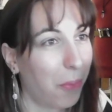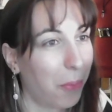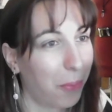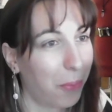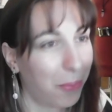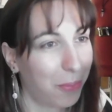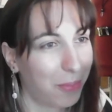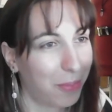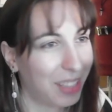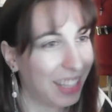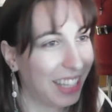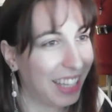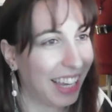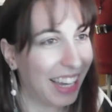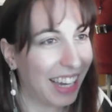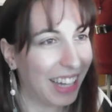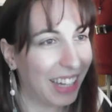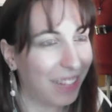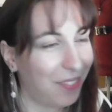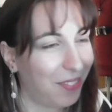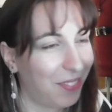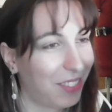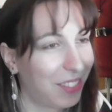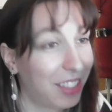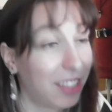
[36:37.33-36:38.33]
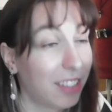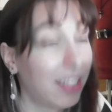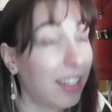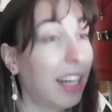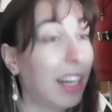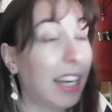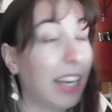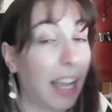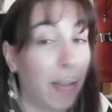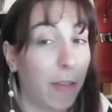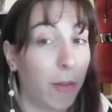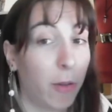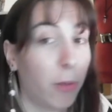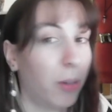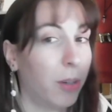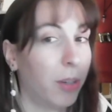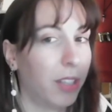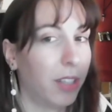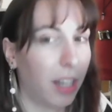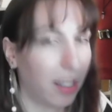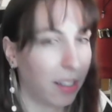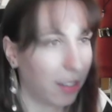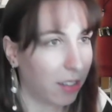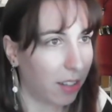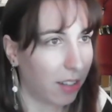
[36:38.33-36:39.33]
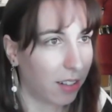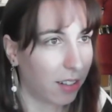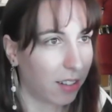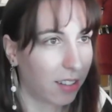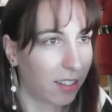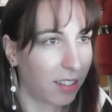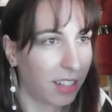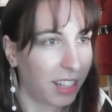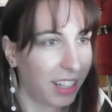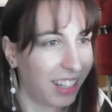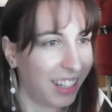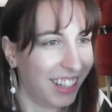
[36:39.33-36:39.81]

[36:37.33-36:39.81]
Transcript: Yeah, just like everyone does, honestly.